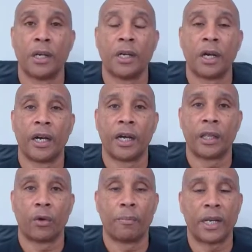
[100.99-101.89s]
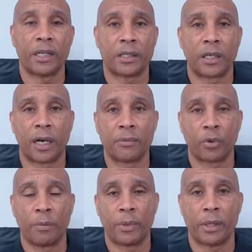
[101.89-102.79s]
There were many a times where
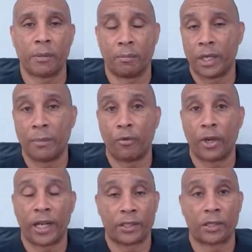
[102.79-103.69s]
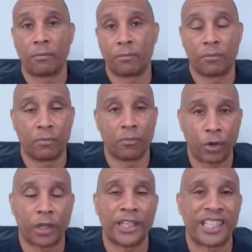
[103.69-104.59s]
me and Marie had some
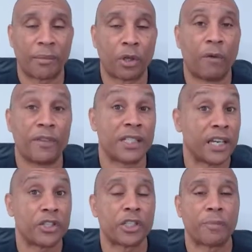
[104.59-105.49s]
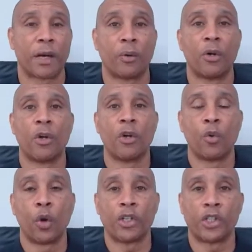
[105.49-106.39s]
real in-depth conversations about
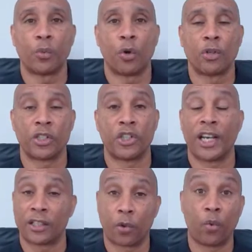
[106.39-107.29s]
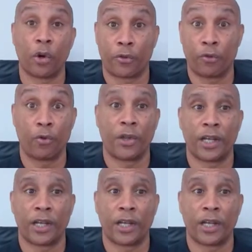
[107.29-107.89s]
where she was, and she had to work through that.